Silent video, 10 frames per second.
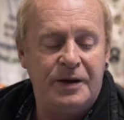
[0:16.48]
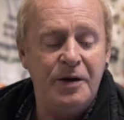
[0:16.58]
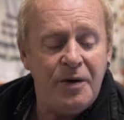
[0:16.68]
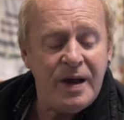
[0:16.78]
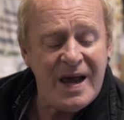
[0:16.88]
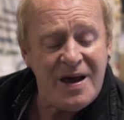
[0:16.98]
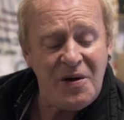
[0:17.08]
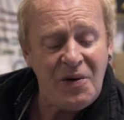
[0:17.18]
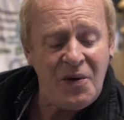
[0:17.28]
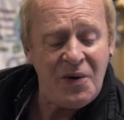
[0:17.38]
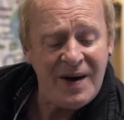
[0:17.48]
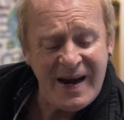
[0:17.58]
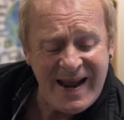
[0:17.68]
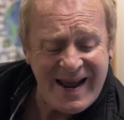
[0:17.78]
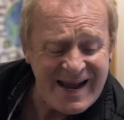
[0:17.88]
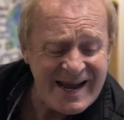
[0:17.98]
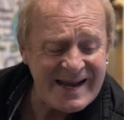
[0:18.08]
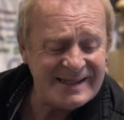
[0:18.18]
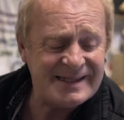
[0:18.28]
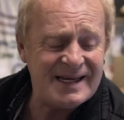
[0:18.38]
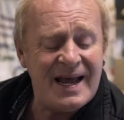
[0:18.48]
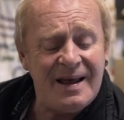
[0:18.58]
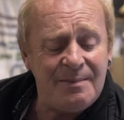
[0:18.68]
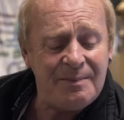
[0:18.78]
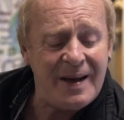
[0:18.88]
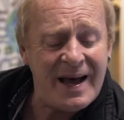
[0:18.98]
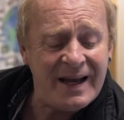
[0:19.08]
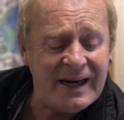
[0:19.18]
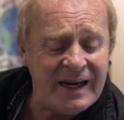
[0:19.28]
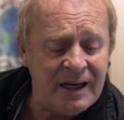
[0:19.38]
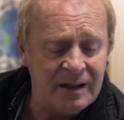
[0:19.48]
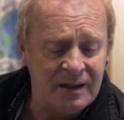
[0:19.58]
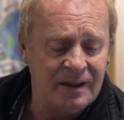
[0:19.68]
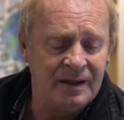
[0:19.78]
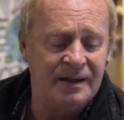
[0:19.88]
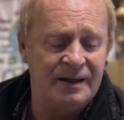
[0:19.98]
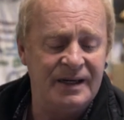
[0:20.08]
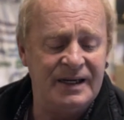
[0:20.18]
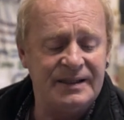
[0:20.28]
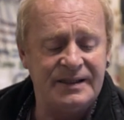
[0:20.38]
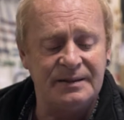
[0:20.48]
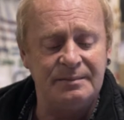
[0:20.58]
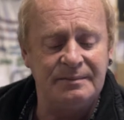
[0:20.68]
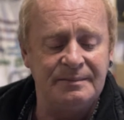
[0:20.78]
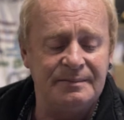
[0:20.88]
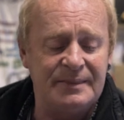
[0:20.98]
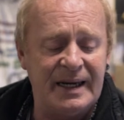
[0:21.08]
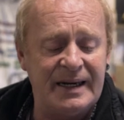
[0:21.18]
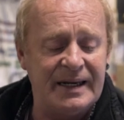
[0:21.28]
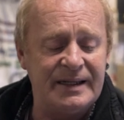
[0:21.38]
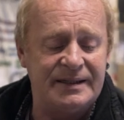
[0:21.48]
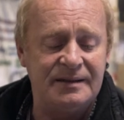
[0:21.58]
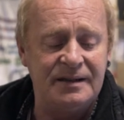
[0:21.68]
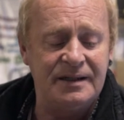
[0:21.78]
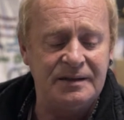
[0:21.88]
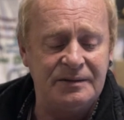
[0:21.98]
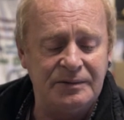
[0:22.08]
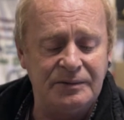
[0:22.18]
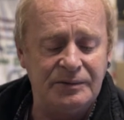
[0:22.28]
Do you need somebody? Need somebody to love?